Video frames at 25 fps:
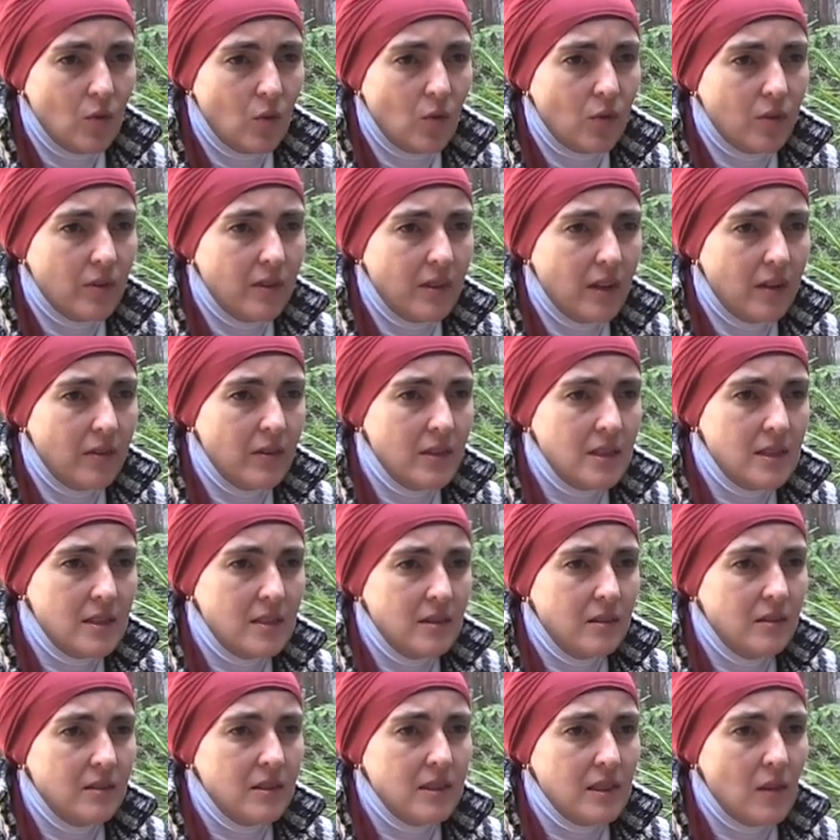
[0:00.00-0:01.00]
or there
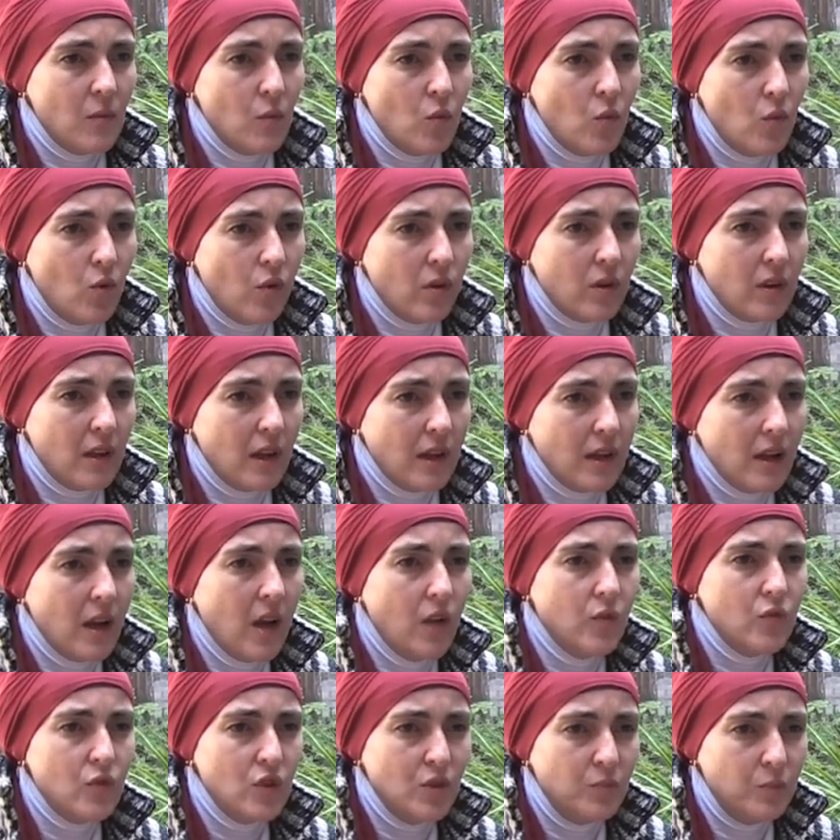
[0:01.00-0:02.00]
is in some war like one
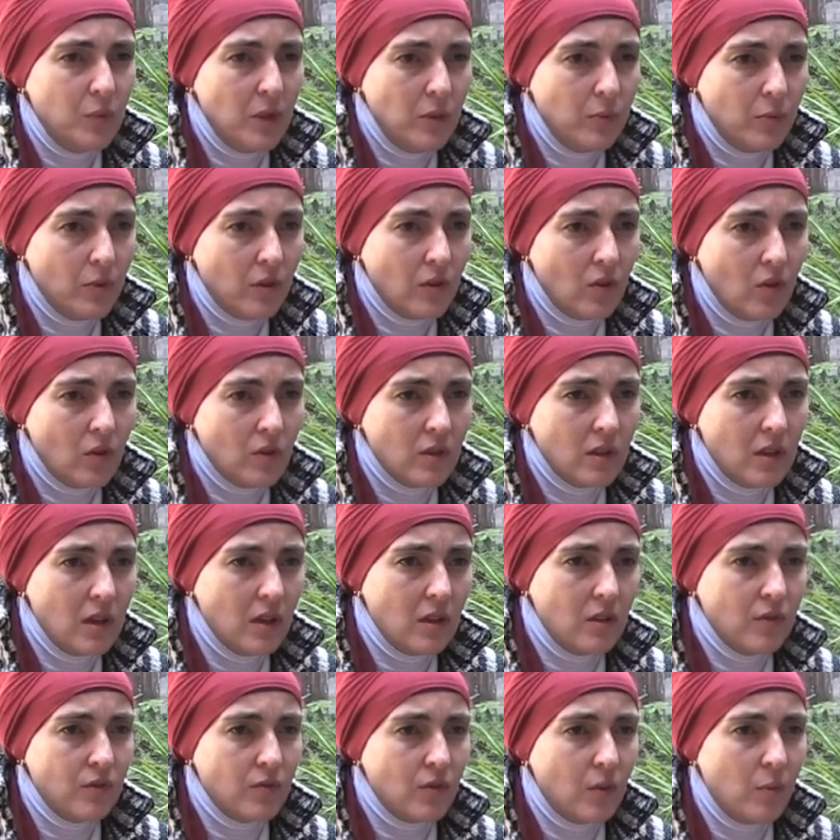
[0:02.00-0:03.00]
hundred people got
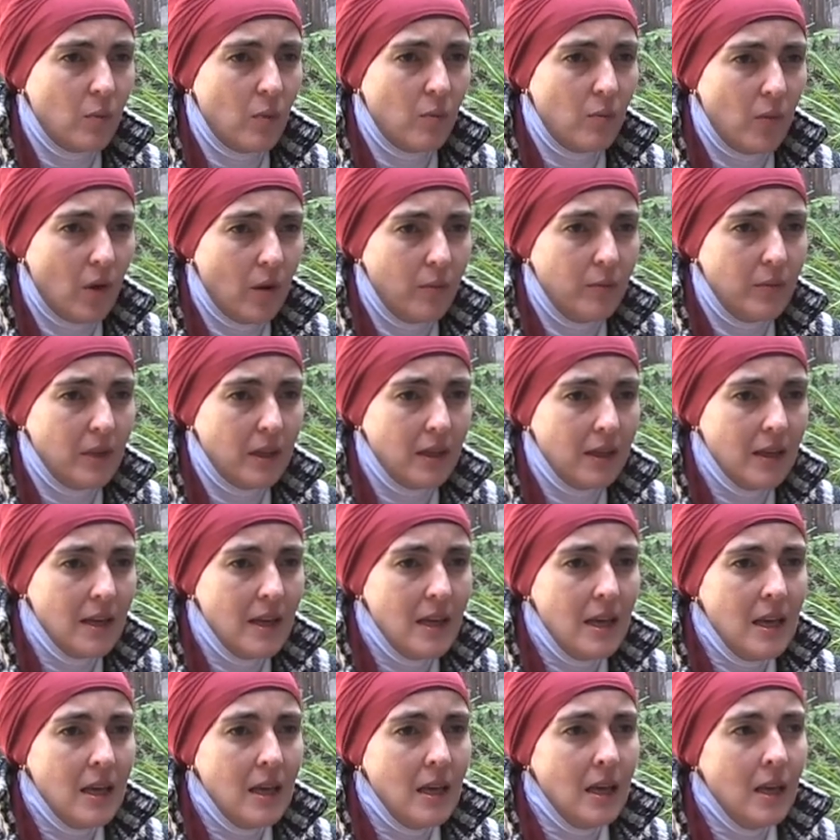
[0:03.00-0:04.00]
killed from a bombing.
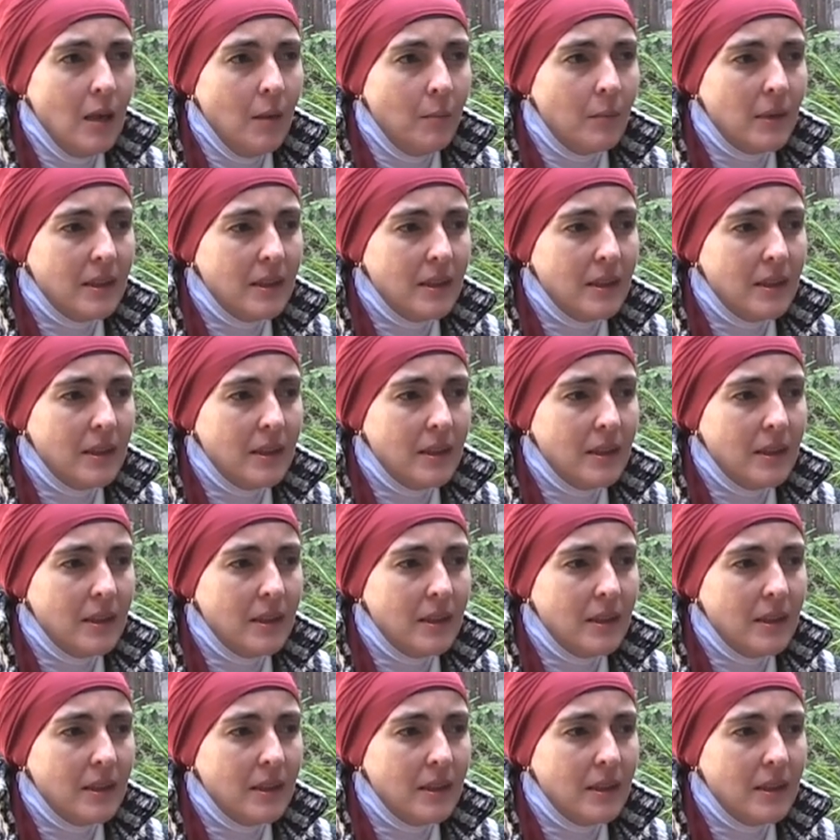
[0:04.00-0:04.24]
Mm-hmm.